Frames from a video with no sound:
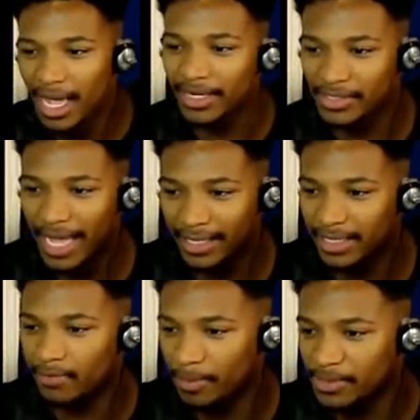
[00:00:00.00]
not
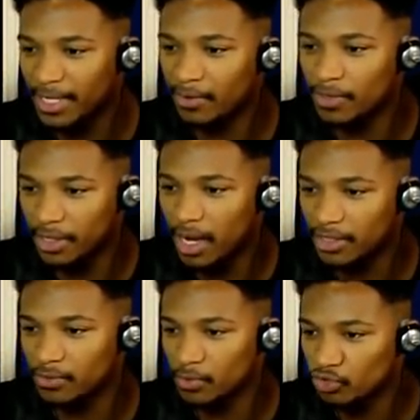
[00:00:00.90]
exactly representing what the
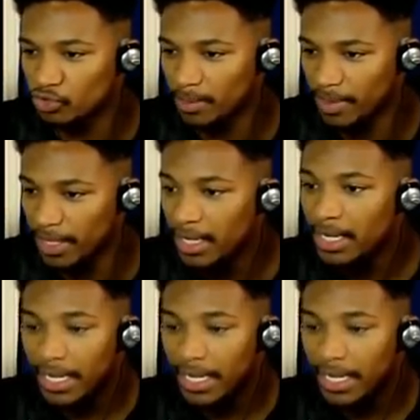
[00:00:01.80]
console would truly be.